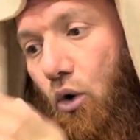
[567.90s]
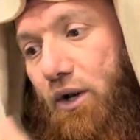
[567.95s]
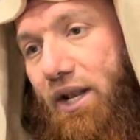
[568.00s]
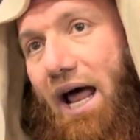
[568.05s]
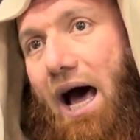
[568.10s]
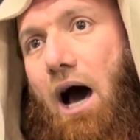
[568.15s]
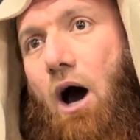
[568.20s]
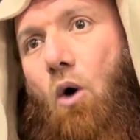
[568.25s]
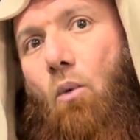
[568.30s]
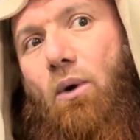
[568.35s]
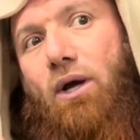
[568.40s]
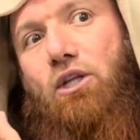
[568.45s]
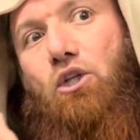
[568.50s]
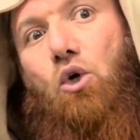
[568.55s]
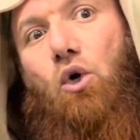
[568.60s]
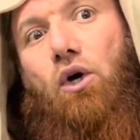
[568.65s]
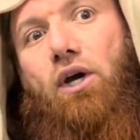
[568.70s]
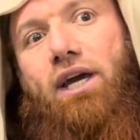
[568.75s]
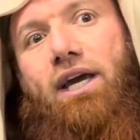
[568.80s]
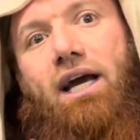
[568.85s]
now we're
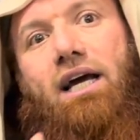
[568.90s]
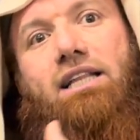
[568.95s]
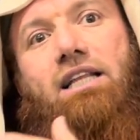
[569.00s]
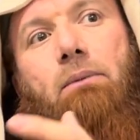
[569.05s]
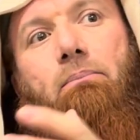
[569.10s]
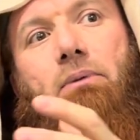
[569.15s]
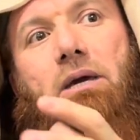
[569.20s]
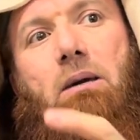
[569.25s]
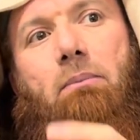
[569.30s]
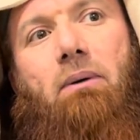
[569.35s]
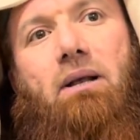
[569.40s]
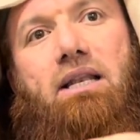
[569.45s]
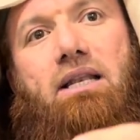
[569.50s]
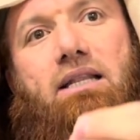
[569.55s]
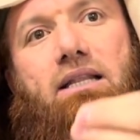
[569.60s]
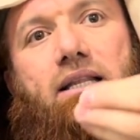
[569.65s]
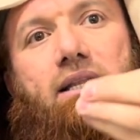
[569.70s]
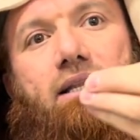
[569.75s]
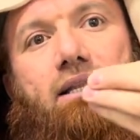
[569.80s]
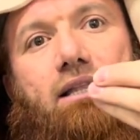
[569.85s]
talking the people,
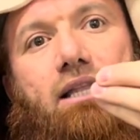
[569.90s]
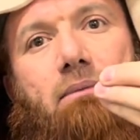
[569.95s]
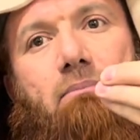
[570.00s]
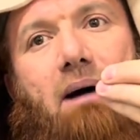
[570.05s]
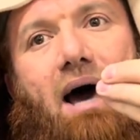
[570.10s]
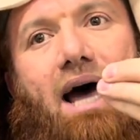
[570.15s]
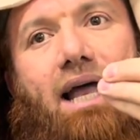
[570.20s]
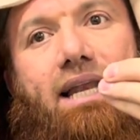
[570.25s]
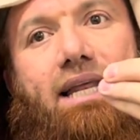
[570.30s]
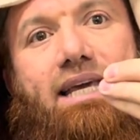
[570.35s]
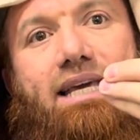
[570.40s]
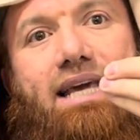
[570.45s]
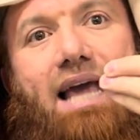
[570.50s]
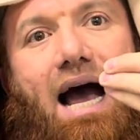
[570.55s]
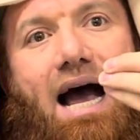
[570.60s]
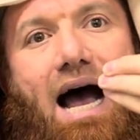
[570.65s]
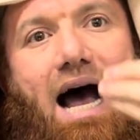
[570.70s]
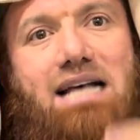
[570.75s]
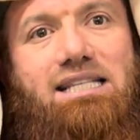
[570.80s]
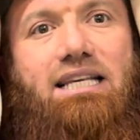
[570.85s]
the man he
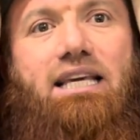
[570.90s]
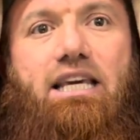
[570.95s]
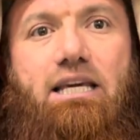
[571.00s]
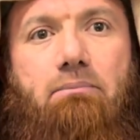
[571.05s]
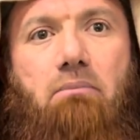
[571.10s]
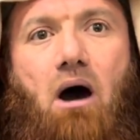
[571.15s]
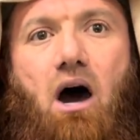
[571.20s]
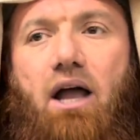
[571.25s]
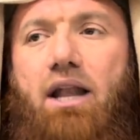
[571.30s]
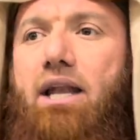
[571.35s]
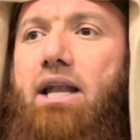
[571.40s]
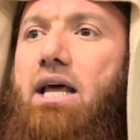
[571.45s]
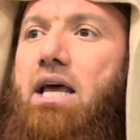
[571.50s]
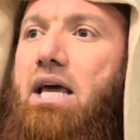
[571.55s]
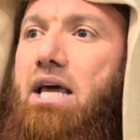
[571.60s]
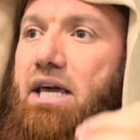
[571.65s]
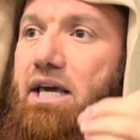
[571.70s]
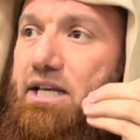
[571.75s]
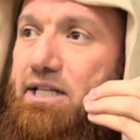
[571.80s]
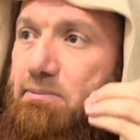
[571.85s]
has an iman,
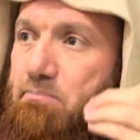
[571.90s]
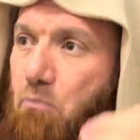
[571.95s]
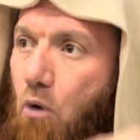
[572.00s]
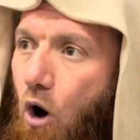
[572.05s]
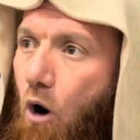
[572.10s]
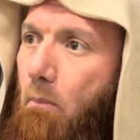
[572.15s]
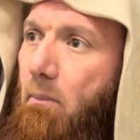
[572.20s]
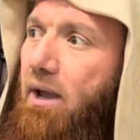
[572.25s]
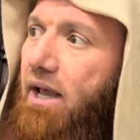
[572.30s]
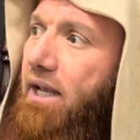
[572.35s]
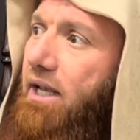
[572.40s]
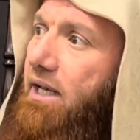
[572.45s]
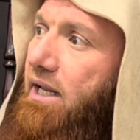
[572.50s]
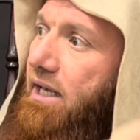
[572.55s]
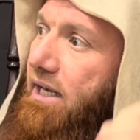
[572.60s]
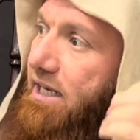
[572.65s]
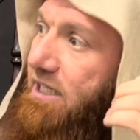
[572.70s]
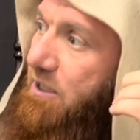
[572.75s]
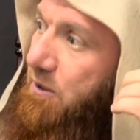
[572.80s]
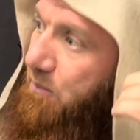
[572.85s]
he's mu'min,
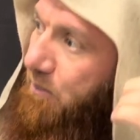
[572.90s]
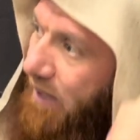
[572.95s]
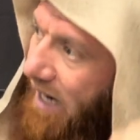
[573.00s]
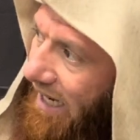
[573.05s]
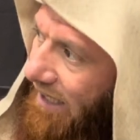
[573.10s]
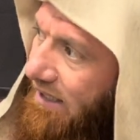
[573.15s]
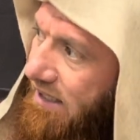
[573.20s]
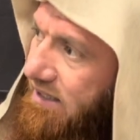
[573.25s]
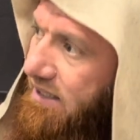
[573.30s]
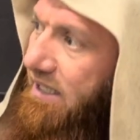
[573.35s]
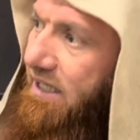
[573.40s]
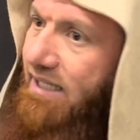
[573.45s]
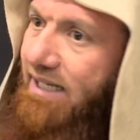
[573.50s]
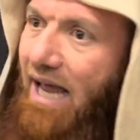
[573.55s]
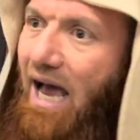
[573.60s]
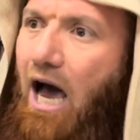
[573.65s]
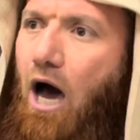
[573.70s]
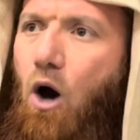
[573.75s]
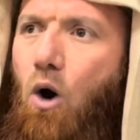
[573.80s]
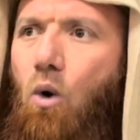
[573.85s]
he's practicing.
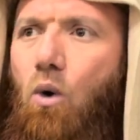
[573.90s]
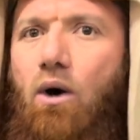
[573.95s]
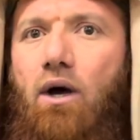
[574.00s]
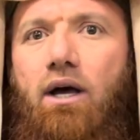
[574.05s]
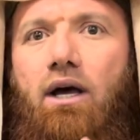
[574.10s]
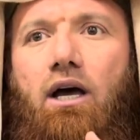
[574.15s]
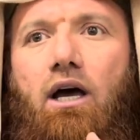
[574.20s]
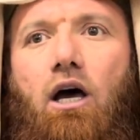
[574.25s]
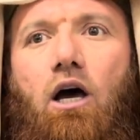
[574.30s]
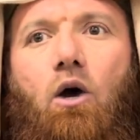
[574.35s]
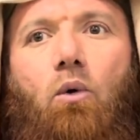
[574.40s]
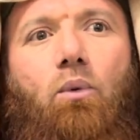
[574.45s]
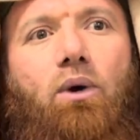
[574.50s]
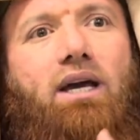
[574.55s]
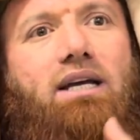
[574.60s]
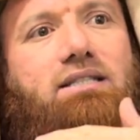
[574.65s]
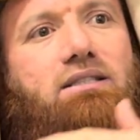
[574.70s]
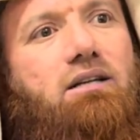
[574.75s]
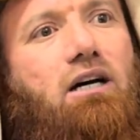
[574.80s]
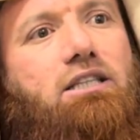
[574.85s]
Now we
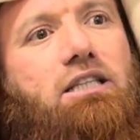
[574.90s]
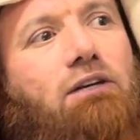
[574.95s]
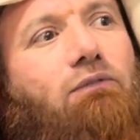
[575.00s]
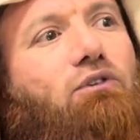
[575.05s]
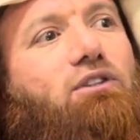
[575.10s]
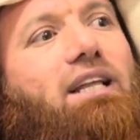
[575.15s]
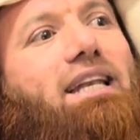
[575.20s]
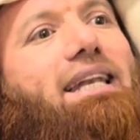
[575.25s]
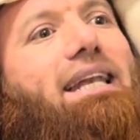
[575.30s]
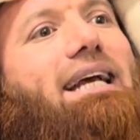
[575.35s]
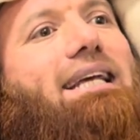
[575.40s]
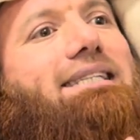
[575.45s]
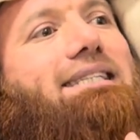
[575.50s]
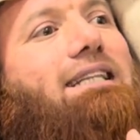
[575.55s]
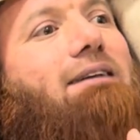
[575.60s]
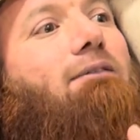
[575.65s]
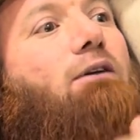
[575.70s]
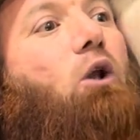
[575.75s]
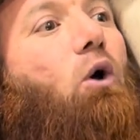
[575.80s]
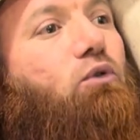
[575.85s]
are starting for the next
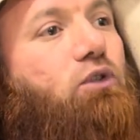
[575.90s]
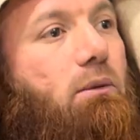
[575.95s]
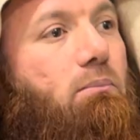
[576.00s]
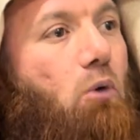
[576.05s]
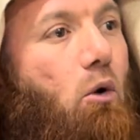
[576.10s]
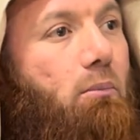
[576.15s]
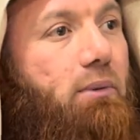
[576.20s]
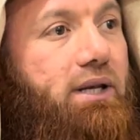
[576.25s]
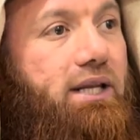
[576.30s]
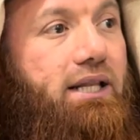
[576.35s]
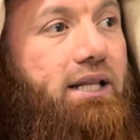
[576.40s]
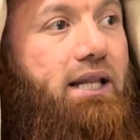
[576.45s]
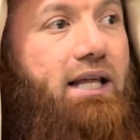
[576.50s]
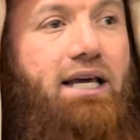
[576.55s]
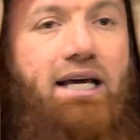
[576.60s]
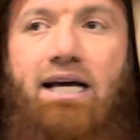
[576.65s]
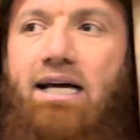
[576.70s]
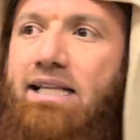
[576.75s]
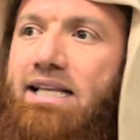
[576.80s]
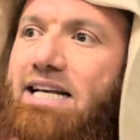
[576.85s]
level of the mu'minin.
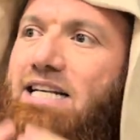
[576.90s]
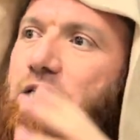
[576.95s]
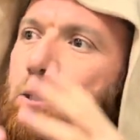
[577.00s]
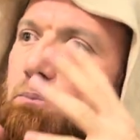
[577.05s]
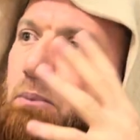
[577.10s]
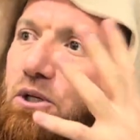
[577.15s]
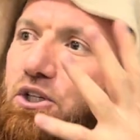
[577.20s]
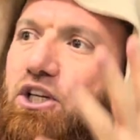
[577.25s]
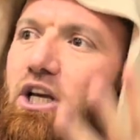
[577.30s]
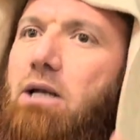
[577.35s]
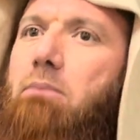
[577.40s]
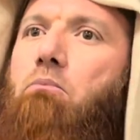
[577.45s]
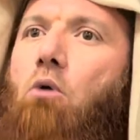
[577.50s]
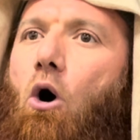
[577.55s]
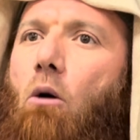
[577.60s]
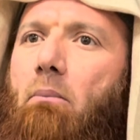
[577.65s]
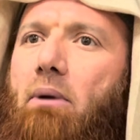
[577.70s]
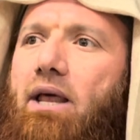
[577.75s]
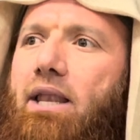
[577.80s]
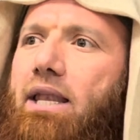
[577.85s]
A special
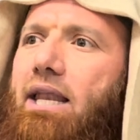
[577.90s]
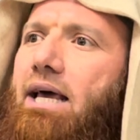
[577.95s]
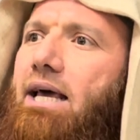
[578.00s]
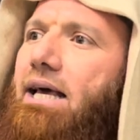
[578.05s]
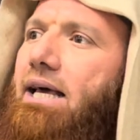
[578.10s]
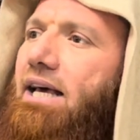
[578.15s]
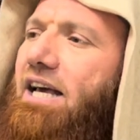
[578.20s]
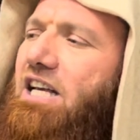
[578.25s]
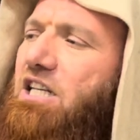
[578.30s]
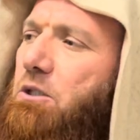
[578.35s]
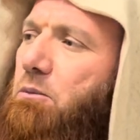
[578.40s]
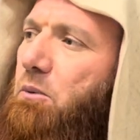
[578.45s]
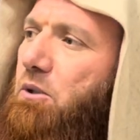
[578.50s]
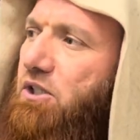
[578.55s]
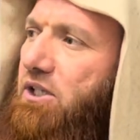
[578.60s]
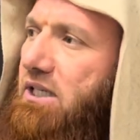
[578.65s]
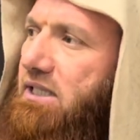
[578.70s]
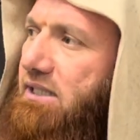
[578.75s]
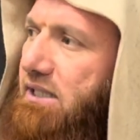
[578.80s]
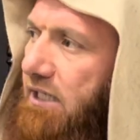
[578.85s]
mu'min, a
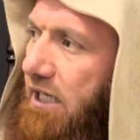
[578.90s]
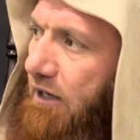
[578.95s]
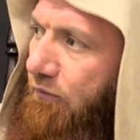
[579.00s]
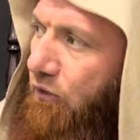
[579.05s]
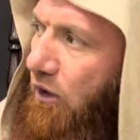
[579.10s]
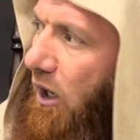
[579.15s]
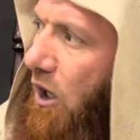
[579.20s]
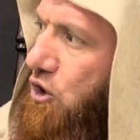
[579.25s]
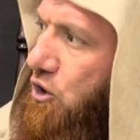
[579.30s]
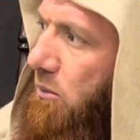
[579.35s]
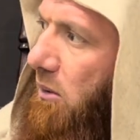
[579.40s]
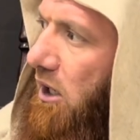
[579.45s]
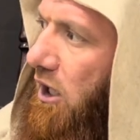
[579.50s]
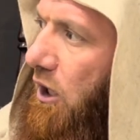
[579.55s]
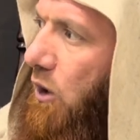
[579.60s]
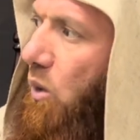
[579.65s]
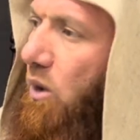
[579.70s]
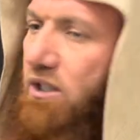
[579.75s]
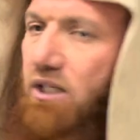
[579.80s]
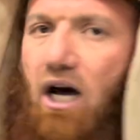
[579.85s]
special slave Allah
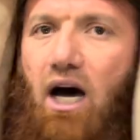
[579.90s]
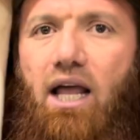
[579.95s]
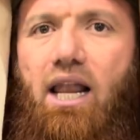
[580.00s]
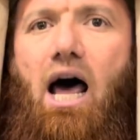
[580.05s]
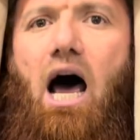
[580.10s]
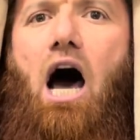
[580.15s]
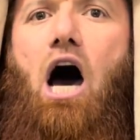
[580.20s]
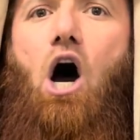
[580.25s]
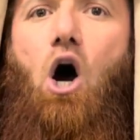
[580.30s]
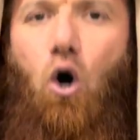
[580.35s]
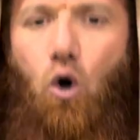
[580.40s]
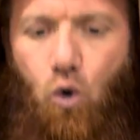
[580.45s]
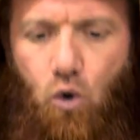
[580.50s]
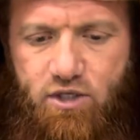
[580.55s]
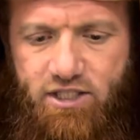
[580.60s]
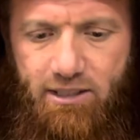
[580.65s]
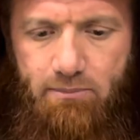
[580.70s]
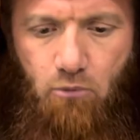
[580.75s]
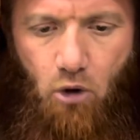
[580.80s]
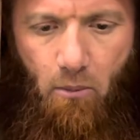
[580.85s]
subhanahu wa ta'ala, who is
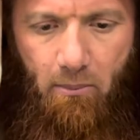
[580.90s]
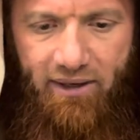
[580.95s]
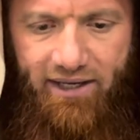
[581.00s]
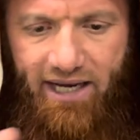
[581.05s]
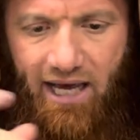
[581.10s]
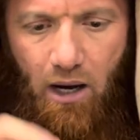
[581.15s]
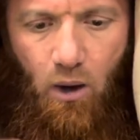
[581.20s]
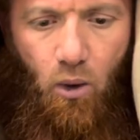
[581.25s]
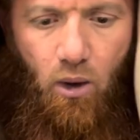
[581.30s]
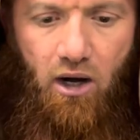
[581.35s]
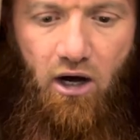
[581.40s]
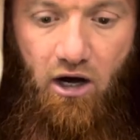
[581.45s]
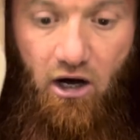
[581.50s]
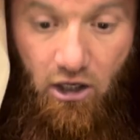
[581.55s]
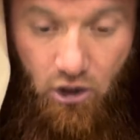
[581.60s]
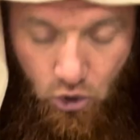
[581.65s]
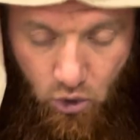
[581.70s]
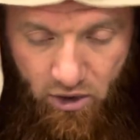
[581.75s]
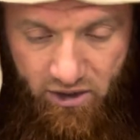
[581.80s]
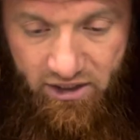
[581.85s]
the mu'min now
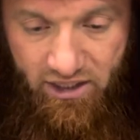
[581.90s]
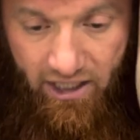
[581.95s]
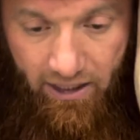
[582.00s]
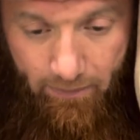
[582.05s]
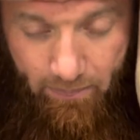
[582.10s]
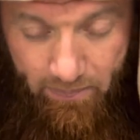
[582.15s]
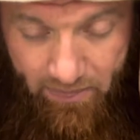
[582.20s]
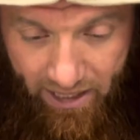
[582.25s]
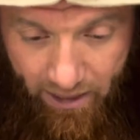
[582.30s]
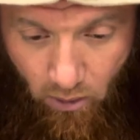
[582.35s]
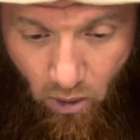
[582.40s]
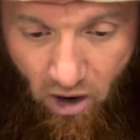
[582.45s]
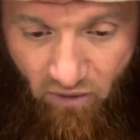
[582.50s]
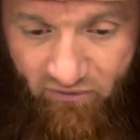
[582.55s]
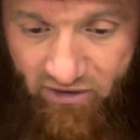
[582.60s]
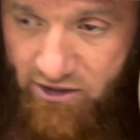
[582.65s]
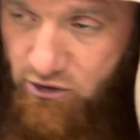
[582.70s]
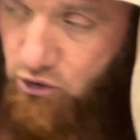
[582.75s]
doing the nawafil.